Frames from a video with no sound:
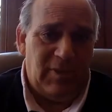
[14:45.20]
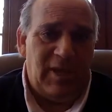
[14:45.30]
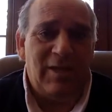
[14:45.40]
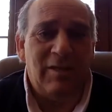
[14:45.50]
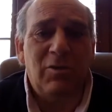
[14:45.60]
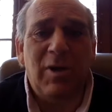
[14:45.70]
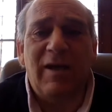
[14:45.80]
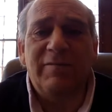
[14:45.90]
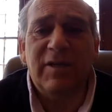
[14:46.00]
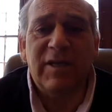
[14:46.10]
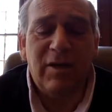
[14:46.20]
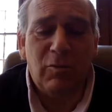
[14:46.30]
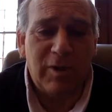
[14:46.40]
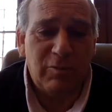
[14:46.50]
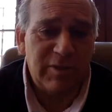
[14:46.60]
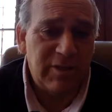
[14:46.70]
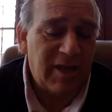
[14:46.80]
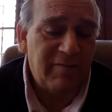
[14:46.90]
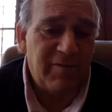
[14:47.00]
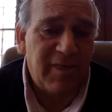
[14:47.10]
And you have to hear what it was
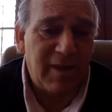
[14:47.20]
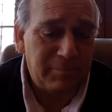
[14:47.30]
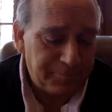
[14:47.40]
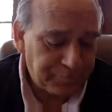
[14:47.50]
like for them